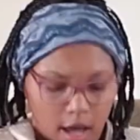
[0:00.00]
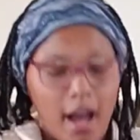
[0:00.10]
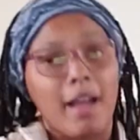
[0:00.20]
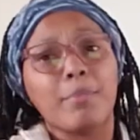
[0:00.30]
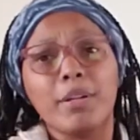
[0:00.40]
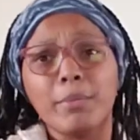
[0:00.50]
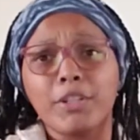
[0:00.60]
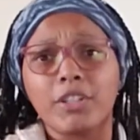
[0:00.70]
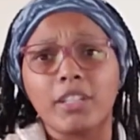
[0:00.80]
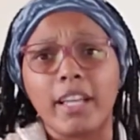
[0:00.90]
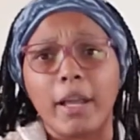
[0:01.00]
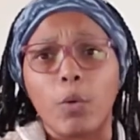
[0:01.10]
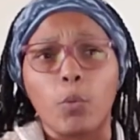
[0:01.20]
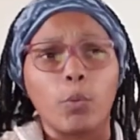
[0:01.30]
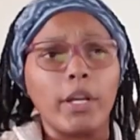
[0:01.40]
I'm pretty much just like
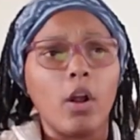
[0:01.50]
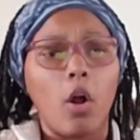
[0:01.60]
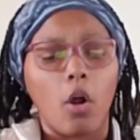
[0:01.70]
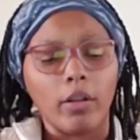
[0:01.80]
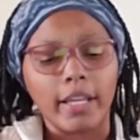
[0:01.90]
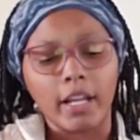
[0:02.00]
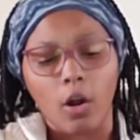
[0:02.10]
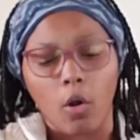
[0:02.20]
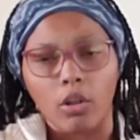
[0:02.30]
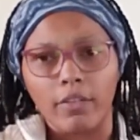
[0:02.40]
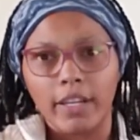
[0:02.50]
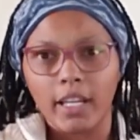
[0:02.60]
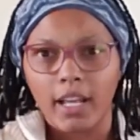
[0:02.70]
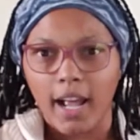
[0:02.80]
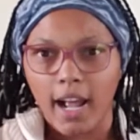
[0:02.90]
rehauling all of
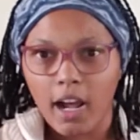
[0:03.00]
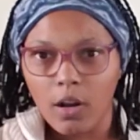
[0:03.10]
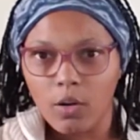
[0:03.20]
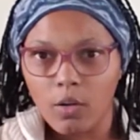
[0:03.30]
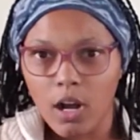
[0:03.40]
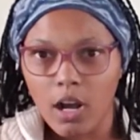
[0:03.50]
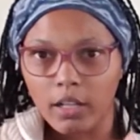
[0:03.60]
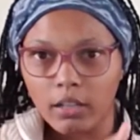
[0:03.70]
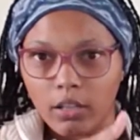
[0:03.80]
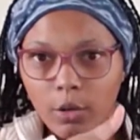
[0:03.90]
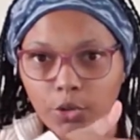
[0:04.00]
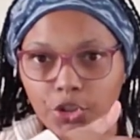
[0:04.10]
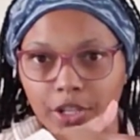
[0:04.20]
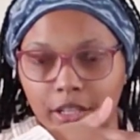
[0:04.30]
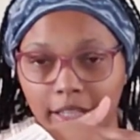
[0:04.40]
it. How
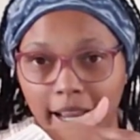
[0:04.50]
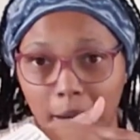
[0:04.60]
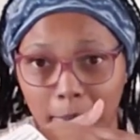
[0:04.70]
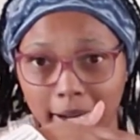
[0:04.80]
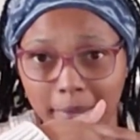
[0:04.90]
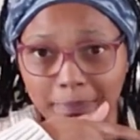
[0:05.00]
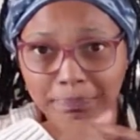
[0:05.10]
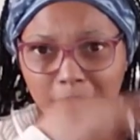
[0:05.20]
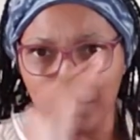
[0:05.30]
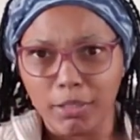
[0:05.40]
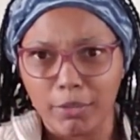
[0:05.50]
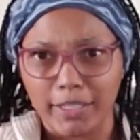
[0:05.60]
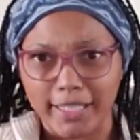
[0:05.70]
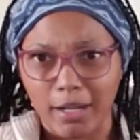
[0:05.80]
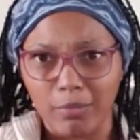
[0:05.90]
unlotioned am I? Blur
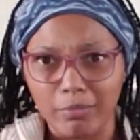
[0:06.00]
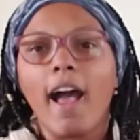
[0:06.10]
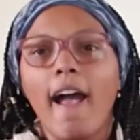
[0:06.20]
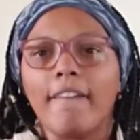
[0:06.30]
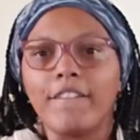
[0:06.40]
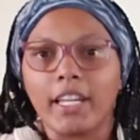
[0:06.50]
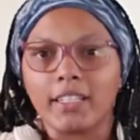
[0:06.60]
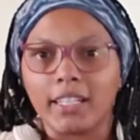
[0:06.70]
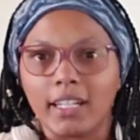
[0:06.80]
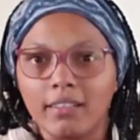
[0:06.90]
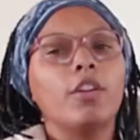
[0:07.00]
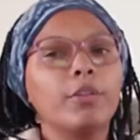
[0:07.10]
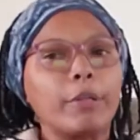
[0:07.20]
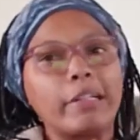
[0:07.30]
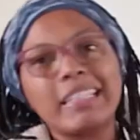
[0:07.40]
this out. I fixed it.
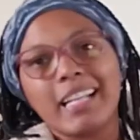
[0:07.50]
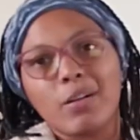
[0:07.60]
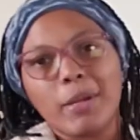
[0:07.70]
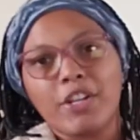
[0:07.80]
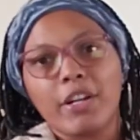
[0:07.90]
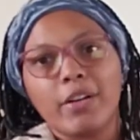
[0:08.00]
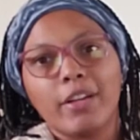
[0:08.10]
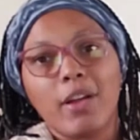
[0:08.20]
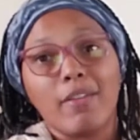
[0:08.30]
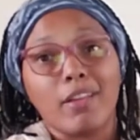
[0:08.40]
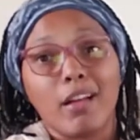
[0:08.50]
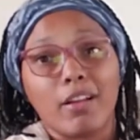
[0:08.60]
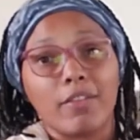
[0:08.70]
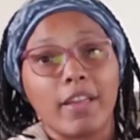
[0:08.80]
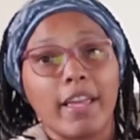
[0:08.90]
You'll notice that on my channel, I don't have a lot
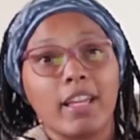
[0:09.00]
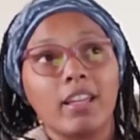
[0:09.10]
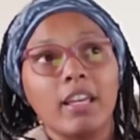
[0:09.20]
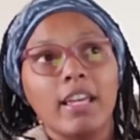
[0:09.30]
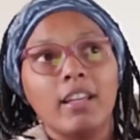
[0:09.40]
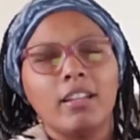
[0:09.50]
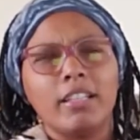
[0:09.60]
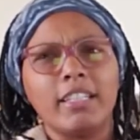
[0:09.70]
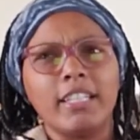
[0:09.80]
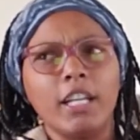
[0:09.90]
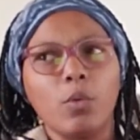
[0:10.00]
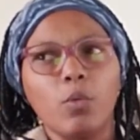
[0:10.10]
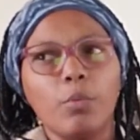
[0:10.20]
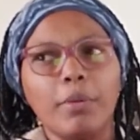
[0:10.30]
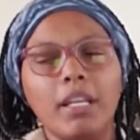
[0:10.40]
of like
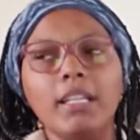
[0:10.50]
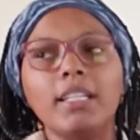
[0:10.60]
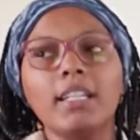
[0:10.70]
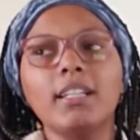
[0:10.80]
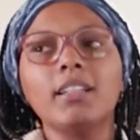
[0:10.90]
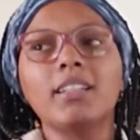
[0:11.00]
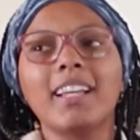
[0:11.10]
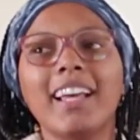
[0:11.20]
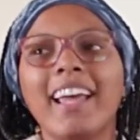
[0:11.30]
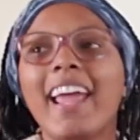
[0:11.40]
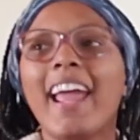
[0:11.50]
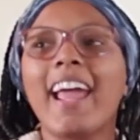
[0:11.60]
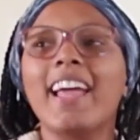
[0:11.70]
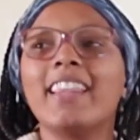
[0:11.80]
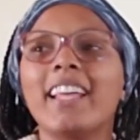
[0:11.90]
sequel pieces.
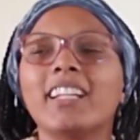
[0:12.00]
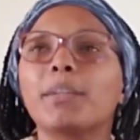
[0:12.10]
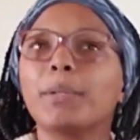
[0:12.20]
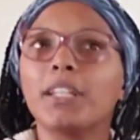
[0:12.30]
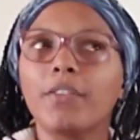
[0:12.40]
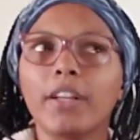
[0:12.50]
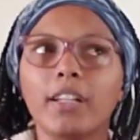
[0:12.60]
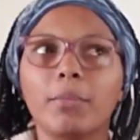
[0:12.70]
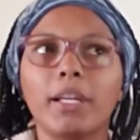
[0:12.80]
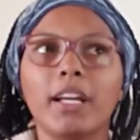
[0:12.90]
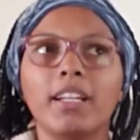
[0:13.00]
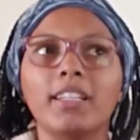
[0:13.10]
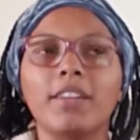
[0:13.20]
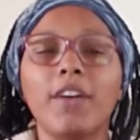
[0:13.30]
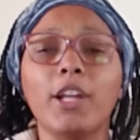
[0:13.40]
And that's specifically
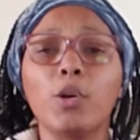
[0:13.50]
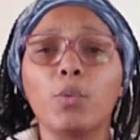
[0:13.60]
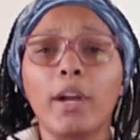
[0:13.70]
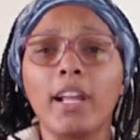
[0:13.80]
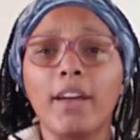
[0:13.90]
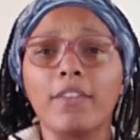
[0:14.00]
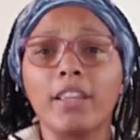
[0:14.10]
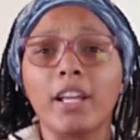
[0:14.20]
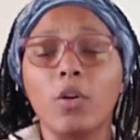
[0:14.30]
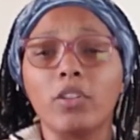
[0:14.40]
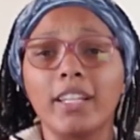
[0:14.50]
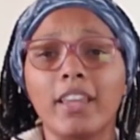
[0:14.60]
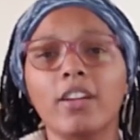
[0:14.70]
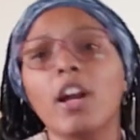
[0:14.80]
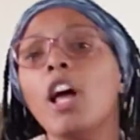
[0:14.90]
because if I don't write everything all
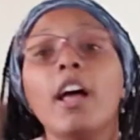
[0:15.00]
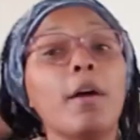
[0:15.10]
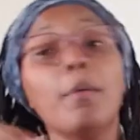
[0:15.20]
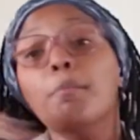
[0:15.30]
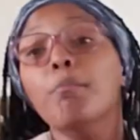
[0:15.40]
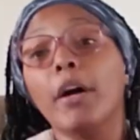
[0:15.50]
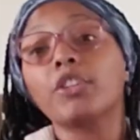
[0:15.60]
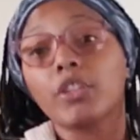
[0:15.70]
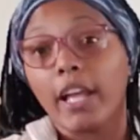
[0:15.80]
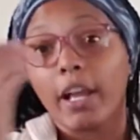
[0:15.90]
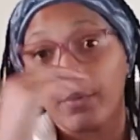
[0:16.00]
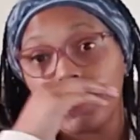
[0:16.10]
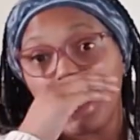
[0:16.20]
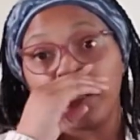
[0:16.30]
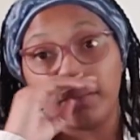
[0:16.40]
together, much like we
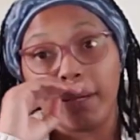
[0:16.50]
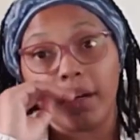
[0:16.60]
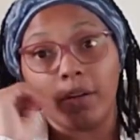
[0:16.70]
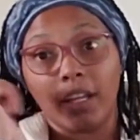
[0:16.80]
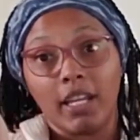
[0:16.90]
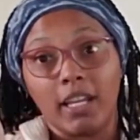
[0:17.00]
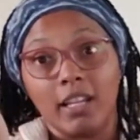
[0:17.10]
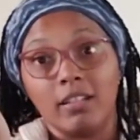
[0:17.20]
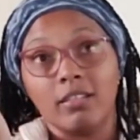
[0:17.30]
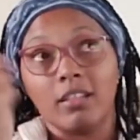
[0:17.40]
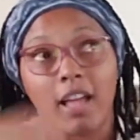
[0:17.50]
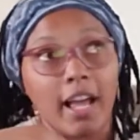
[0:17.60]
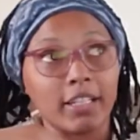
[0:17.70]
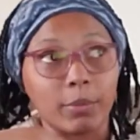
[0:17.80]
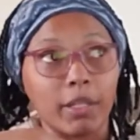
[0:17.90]
talked about in
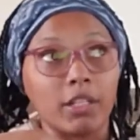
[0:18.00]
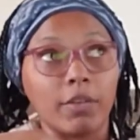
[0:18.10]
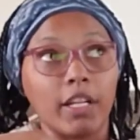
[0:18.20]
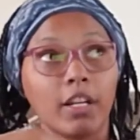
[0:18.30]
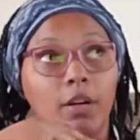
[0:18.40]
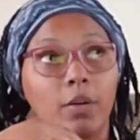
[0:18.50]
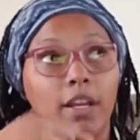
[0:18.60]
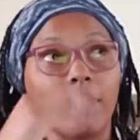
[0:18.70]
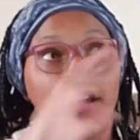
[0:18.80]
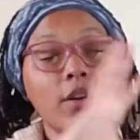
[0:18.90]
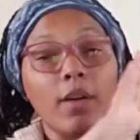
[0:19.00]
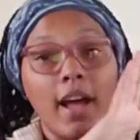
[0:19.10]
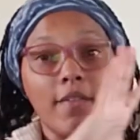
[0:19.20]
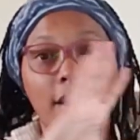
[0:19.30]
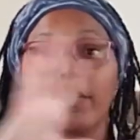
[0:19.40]
last week's video, if I don't
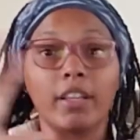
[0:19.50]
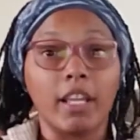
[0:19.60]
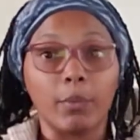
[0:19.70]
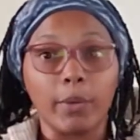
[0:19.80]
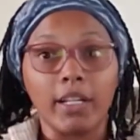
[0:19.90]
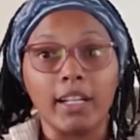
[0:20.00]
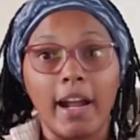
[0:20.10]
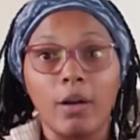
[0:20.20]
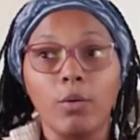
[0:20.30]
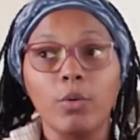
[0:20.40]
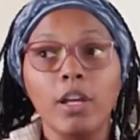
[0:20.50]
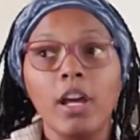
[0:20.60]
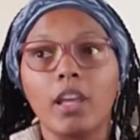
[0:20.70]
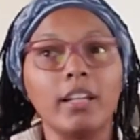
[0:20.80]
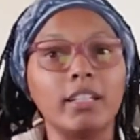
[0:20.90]
have everything written out,
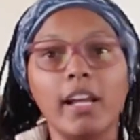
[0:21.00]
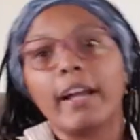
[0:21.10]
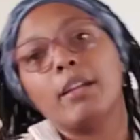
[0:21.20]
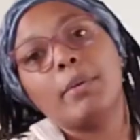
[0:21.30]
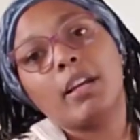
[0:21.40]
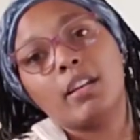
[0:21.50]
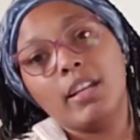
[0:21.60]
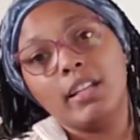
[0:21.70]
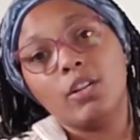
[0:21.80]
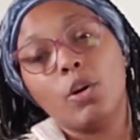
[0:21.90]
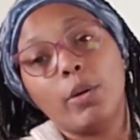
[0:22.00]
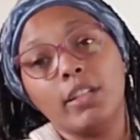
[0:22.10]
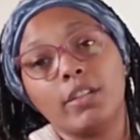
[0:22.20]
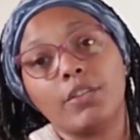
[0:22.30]
it's not gonna be a cohesive